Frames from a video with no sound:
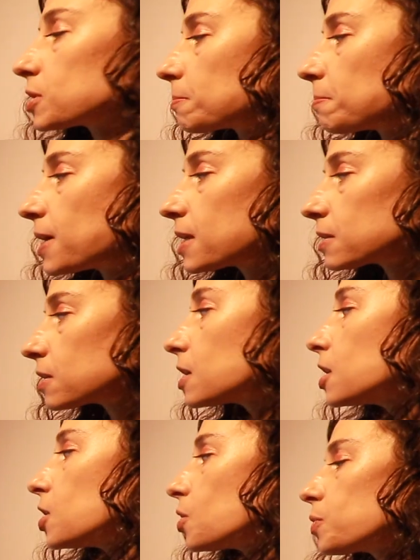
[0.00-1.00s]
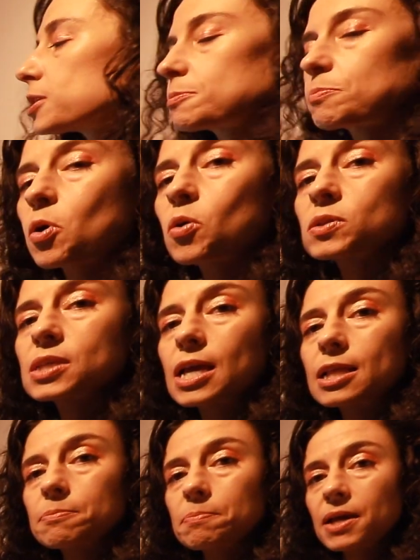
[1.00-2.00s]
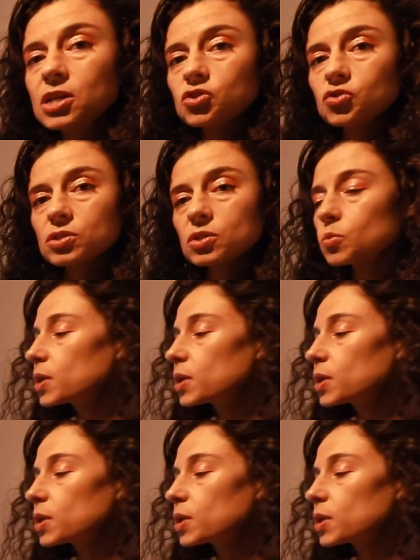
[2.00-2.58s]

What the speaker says: with a better response and patients